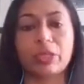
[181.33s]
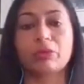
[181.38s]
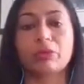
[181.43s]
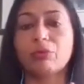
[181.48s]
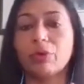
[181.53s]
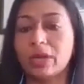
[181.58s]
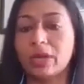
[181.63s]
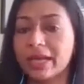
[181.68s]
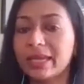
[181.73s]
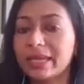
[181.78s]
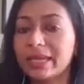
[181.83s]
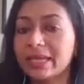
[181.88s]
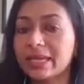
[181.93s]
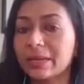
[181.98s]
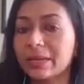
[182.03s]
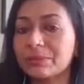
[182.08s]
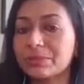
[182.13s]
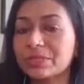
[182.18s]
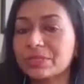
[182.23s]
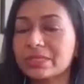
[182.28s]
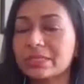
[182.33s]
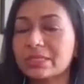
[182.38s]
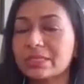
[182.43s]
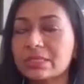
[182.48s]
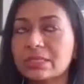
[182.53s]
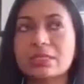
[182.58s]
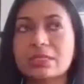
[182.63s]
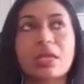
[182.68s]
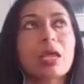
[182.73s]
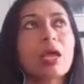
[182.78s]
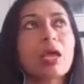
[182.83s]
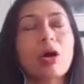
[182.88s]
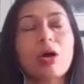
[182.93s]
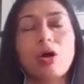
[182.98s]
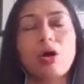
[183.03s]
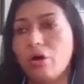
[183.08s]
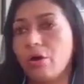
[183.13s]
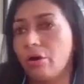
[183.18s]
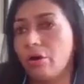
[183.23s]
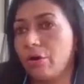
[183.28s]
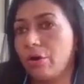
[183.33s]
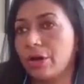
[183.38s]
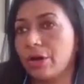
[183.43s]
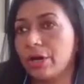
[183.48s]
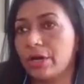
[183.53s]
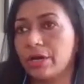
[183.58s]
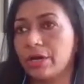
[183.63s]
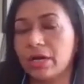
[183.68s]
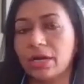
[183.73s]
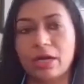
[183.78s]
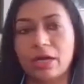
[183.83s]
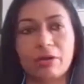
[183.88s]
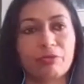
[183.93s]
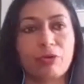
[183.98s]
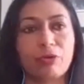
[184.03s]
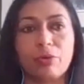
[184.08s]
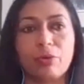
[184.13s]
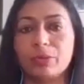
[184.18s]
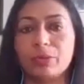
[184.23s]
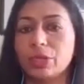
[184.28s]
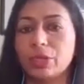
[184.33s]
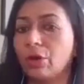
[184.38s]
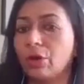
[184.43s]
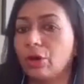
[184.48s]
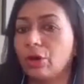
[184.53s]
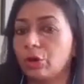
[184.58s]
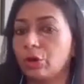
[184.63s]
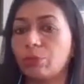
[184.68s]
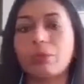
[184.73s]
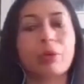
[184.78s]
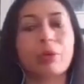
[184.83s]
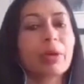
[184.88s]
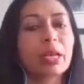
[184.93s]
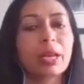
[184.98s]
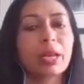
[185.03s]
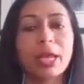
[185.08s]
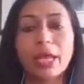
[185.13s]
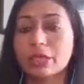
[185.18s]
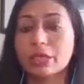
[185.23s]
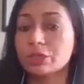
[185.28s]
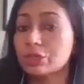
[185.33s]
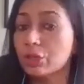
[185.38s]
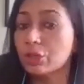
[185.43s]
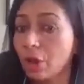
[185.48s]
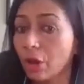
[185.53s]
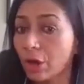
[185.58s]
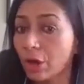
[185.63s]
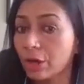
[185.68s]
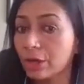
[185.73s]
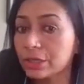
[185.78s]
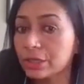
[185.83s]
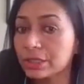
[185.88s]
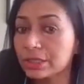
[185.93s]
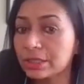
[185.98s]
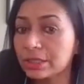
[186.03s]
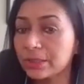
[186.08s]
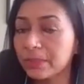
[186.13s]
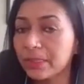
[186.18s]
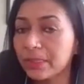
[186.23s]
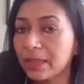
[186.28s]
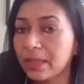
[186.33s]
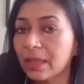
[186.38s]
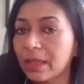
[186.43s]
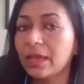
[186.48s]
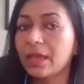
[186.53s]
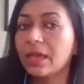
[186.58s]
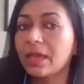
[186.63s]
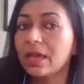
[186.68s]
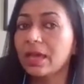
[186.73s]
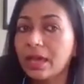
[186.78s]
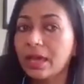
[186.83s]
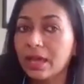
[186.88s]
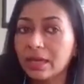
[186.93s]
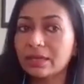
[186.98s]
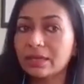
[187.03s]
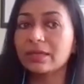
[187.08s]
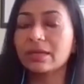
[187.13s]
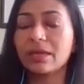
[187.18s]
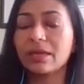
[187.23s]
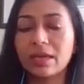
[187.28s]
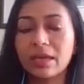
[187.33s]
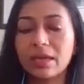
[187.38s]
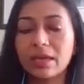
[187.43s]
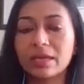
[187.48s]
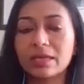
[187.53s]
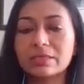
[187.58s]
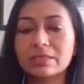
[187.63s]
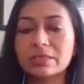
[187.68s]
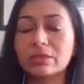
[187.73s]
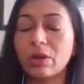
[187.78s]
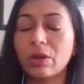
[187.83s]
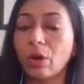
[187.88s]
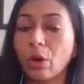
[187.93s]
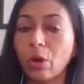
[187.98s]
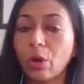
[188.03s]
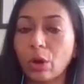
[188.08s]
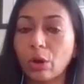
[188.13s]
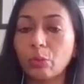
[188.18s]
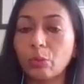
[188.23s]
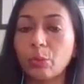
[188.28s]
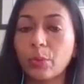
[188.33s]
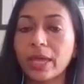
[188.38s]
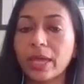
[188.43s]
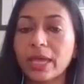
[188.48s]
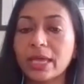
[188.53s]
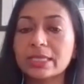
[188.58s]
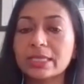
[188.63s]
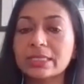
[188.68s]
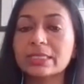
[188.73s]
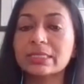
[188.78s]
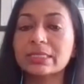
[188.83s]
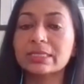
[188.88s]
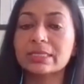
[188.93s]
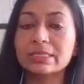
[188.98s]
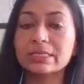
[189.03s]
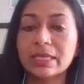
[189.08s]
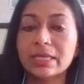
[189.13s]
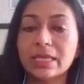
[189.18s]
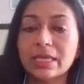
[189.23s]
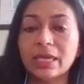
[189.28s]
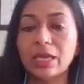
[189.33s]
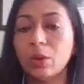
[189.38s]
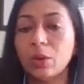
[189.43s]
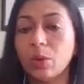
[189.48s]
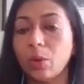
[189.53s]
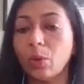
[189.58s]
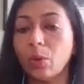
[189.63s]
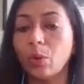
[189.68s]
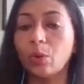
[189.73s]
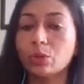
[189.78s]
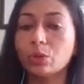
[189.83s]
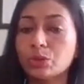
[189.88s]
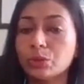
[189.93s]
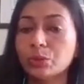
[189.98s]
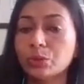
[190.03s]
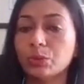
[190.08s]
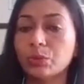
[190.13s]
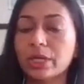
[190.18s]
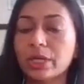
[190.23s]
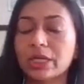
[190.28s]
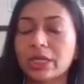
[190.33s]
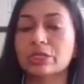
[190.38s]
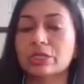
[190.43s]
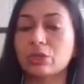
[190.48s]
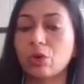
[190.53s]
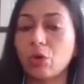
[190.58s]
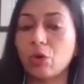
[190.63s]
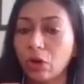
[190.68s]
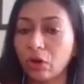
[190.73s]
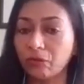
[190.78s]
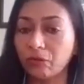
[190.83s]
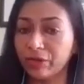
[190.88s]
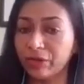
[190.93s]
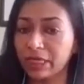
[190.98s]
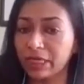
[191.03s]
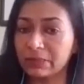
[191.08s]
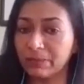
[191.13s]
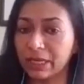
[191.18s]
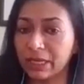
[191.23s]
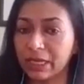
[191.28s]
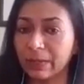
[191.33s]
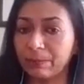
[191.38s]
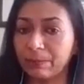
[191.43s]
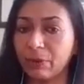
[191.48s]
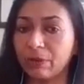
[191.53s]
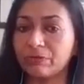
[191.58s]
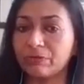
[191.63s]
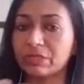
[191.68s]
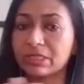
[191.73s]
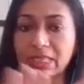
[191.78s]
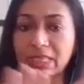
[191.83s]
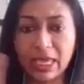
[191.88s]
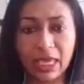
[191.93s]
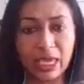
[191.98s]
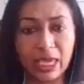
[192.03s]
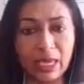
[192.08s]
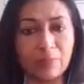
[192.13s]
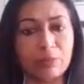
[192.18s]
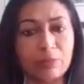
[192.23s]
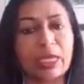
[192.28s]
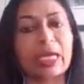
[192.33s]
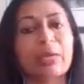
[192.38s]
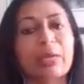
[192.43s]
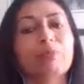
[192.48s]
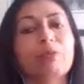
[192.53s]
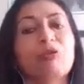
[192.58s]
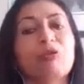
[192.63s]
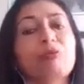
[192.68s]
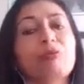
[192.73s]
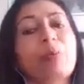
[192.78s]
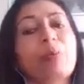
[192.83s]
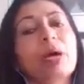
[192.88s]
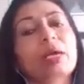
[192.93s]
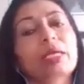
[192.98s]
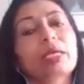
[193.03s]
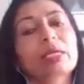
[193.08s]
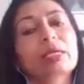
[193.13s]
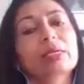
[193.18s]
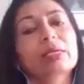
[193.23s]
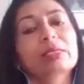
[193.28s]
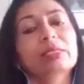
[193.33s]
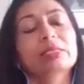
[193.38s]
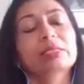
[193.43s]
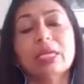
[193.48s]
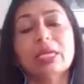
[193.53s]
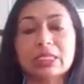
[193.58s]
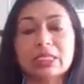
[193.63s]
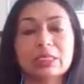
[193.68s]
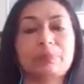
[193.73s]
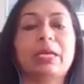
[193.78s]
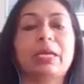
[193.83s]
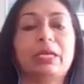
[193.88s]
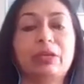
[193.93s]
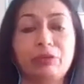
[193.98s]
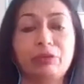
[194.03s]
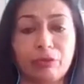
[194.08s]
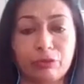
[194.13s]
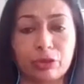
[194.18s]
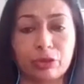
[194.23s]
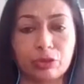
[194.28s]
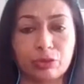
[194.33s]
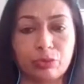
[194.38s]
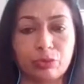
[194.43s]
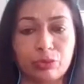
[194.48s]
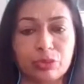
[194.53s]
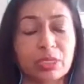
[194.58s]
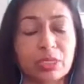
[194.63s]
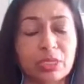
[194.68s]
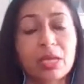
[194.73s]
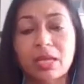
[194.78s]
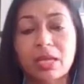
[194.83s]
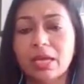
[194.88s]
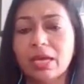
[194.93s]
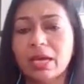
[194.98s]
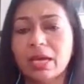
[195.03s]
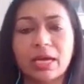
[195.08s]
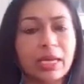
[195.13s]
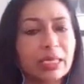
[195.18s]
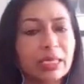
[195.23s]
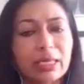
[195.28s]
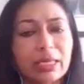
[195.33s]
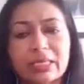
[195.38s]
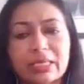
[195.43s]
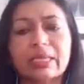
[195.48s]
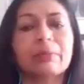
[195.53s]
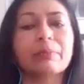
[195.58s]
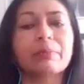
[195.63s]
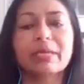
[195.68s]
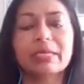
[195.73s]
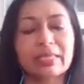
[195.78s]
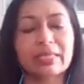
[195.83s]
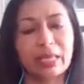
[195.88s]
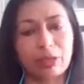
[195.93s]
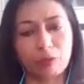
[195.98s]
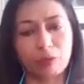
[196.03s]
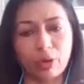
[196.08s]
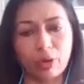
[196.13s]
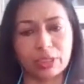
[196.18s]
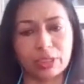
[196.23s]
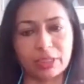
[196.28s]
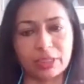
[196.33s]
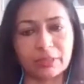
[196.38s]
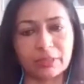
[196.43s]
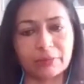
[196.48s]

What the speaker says: volcanic eruptions or from the automobile exhaust, it is always CO2. It is always made up of same type of particles, irrespective of the source. Another example is like water.